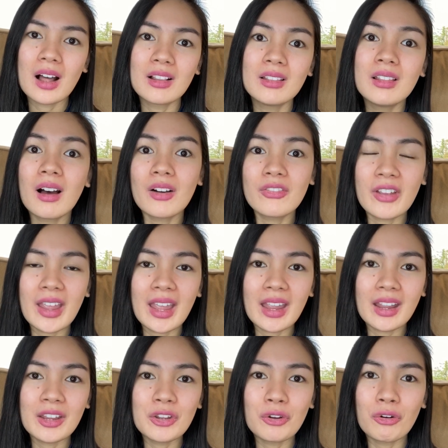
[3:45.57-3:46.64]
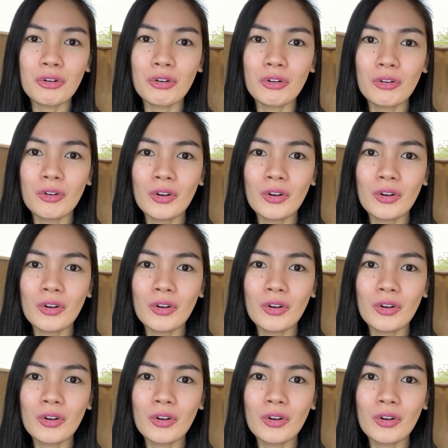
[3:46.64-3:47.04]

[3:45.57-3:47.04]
loving yung